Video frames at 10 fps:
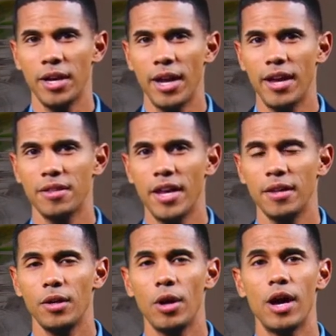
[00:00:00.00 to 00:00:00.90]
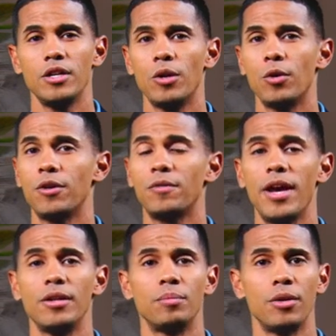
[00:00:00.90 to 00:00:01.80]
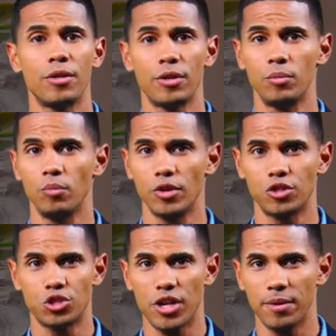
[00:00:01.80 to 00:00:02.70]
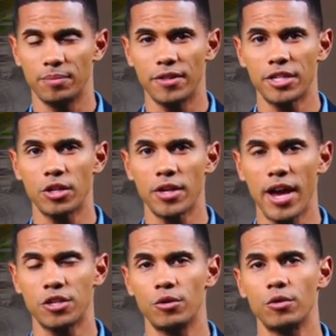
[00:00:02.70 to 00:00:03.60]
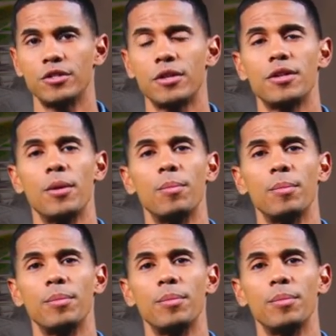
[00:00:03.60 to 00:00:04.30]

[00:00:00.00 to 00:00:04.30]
and technological advancement reshaped the international system.